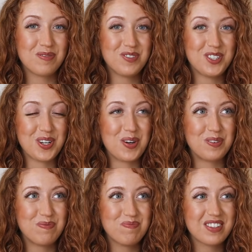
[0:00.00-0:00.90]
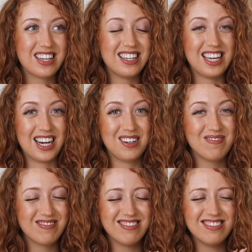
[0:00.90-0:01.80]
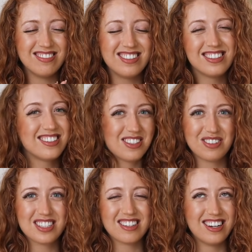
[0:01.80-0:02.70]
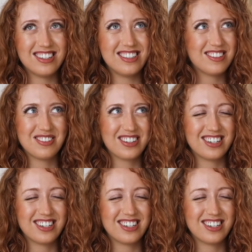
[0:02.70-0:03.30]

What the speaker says: So yeah, ooh, so excited, oh my